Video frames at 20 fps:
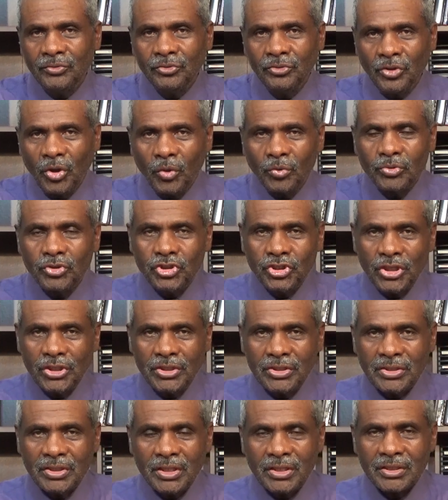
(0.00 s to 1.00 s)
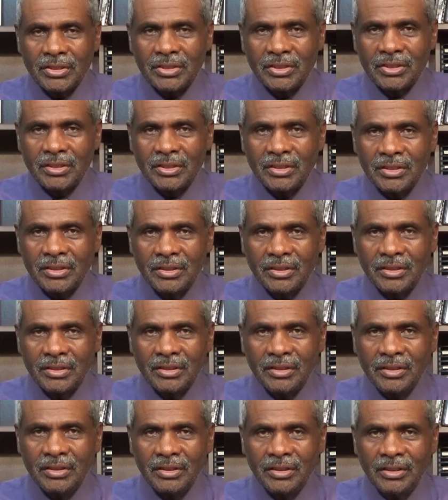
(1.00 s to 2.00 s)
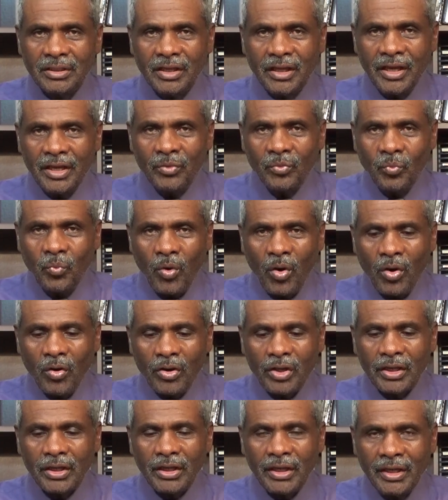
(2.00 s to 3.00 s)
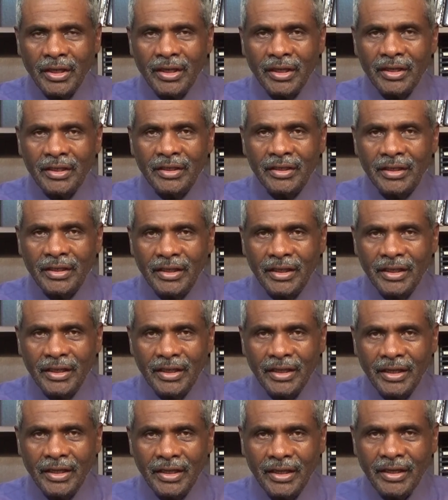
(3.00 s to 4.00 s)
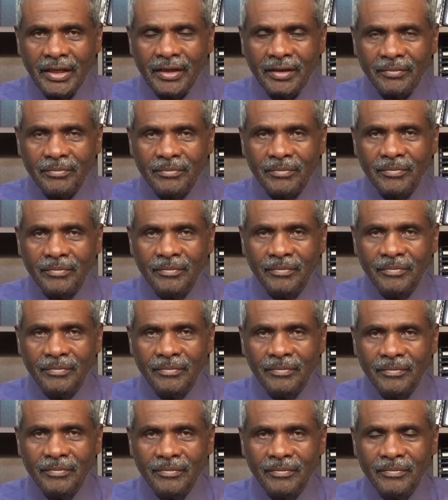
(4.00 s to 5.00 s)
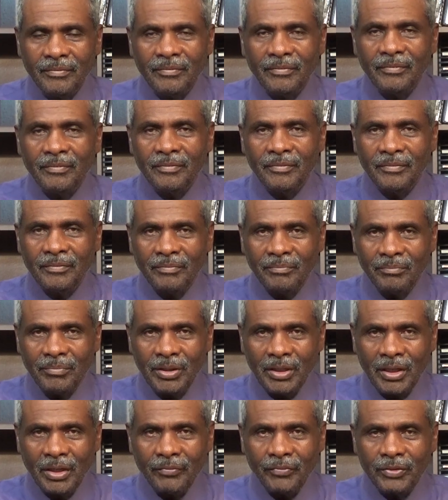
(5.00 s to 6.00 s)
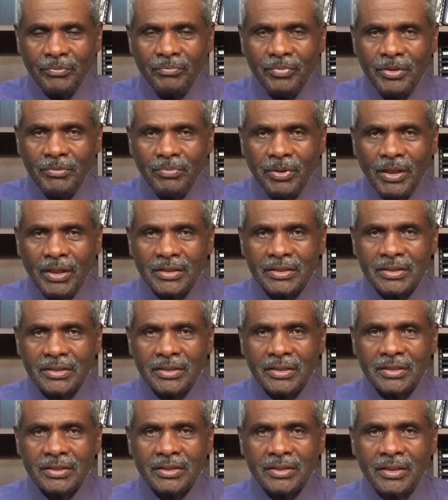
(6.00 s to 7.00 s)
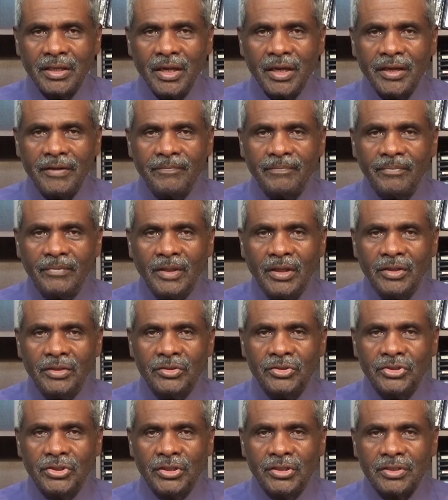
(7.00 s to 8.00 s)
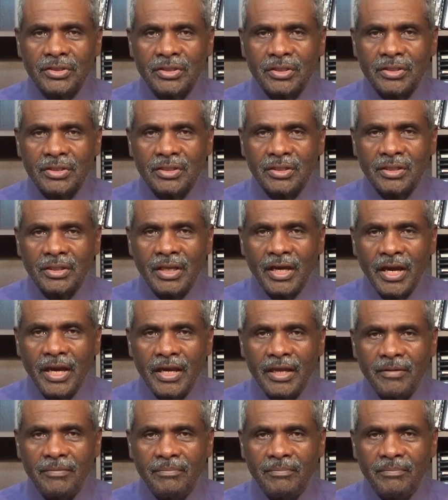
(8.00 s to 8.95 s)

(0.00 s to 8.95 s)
Know Jesus and walk in him. Beloved, be blessed this day in Jesus' name.